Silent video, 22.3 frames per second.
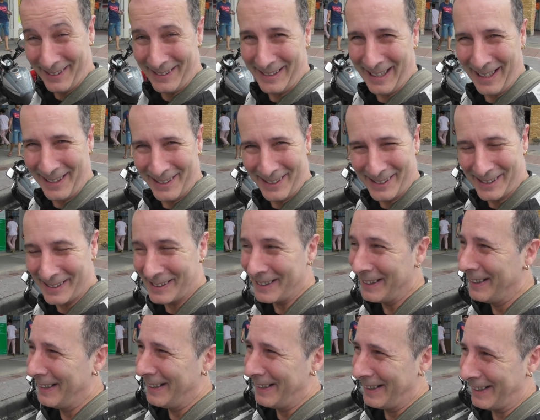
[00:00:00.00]
dentist.
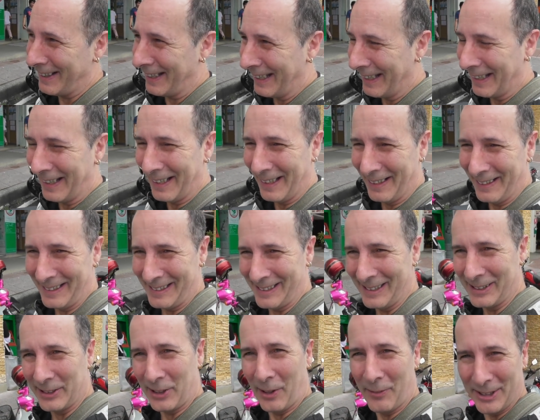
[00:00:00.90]
This
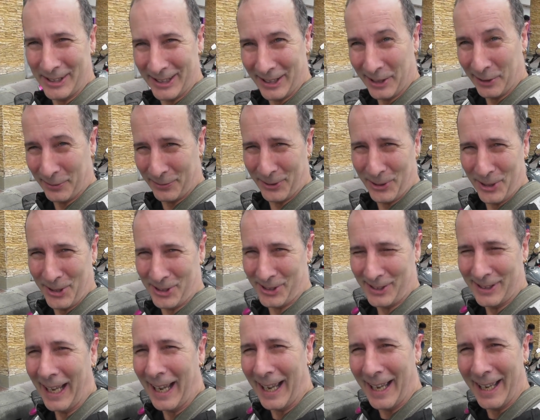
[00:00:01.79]
is obviously the
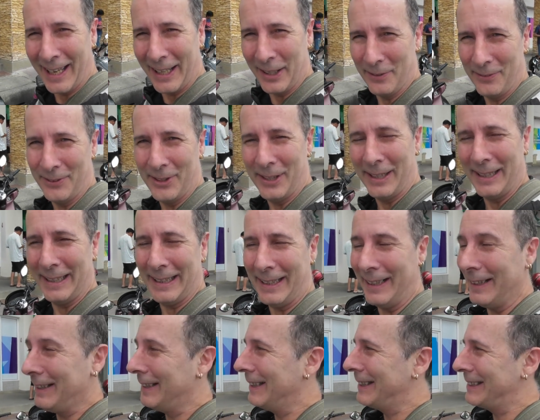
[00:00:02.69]
first day of
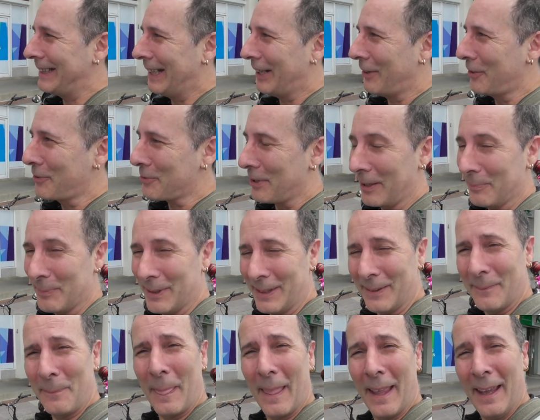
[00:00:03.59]
the set of
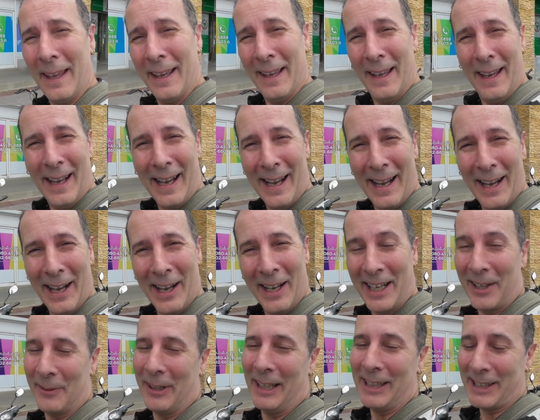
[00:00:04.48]
treatment.
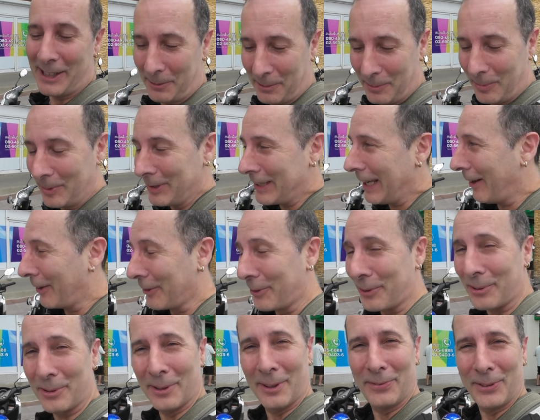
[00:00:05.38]
Anyway, so we'll be going
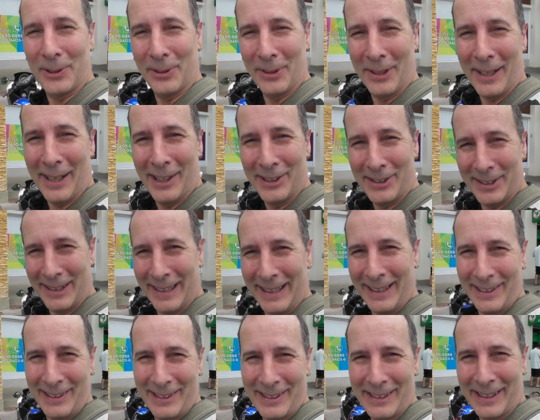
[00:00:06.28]
through a few of those
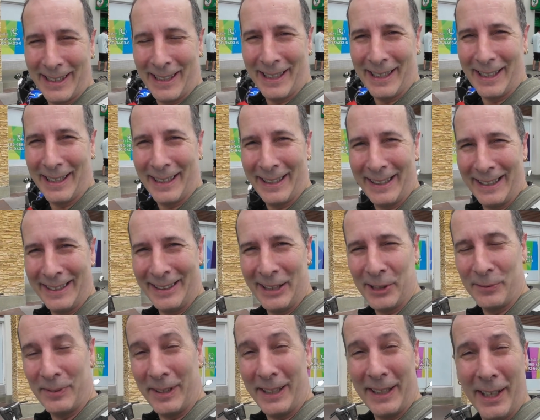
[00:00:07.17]
things in
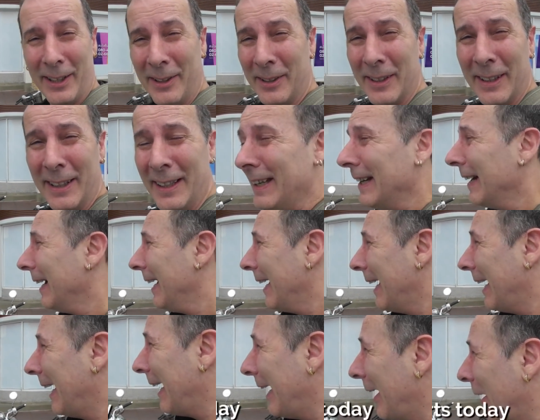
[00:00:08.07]
this video
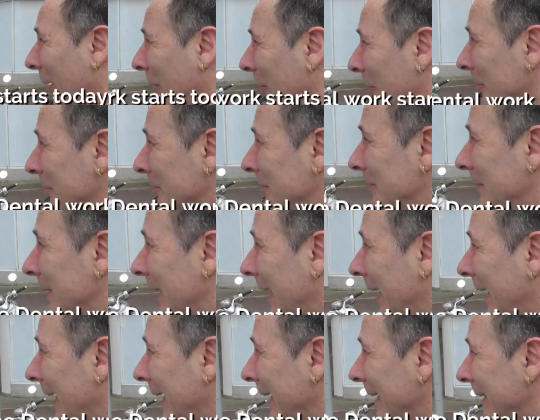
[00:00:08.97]

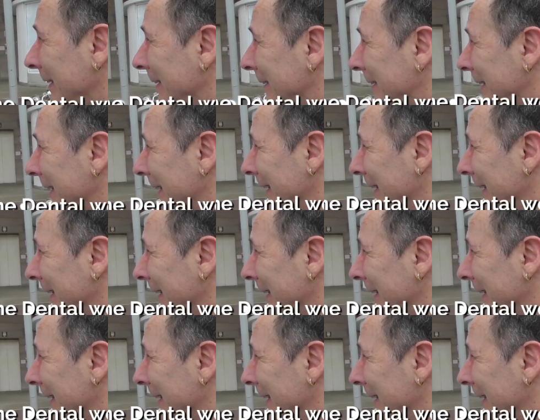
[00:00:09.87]
and